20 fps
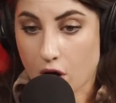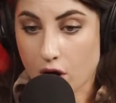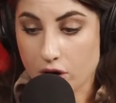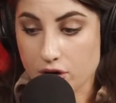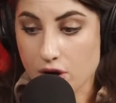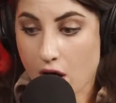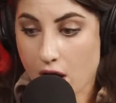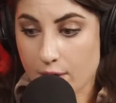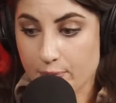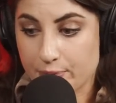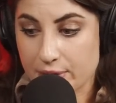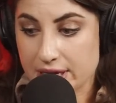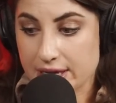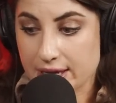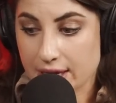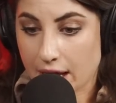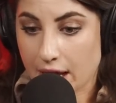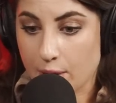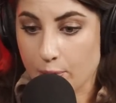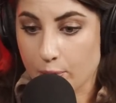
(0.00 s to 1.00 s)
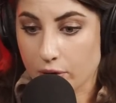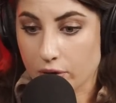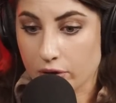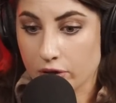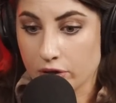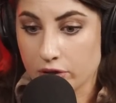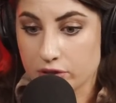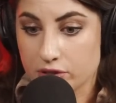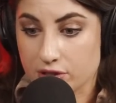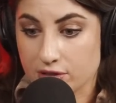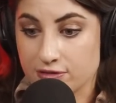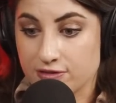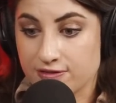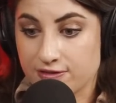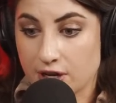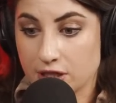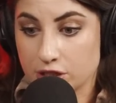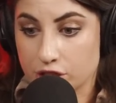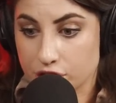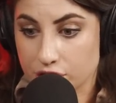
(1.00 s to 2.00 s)
not being able to
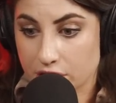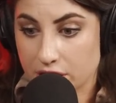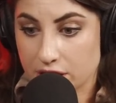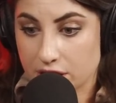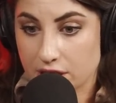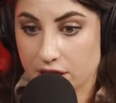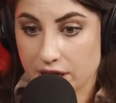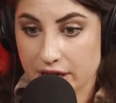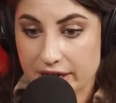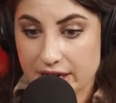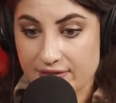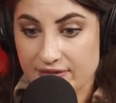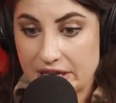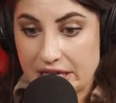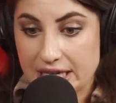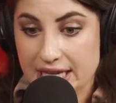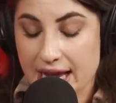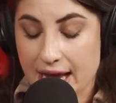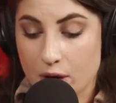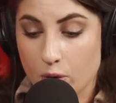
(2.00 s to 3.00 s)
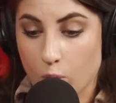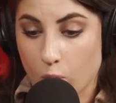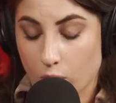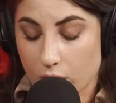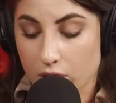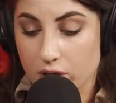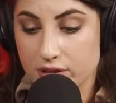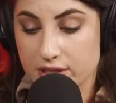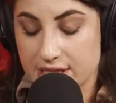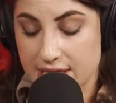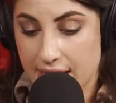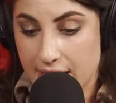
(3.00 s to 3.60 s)
function and even get words